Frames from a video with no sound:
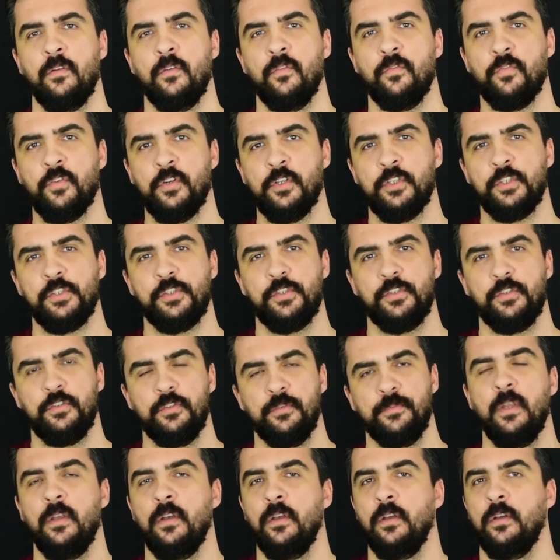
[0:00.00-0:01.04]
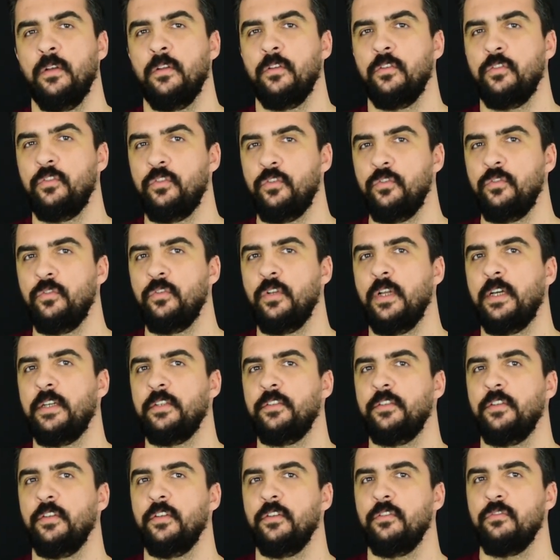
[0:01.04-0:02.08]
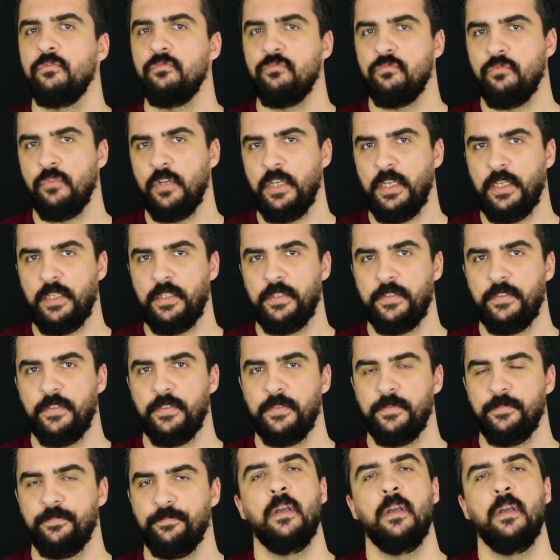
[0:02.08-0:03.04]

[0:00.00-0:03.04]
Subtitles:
First, do not read.